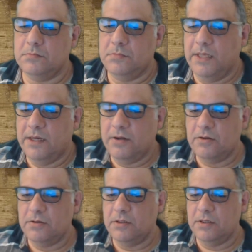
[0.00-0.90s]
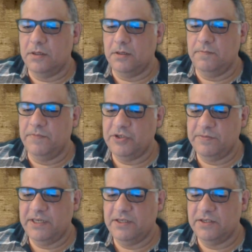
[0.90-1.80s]
Now,
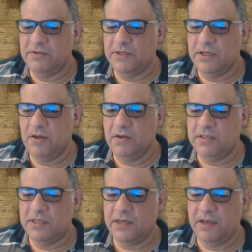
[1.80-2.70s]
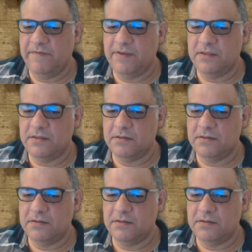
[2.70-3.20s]
bishop e2 and castling, I think,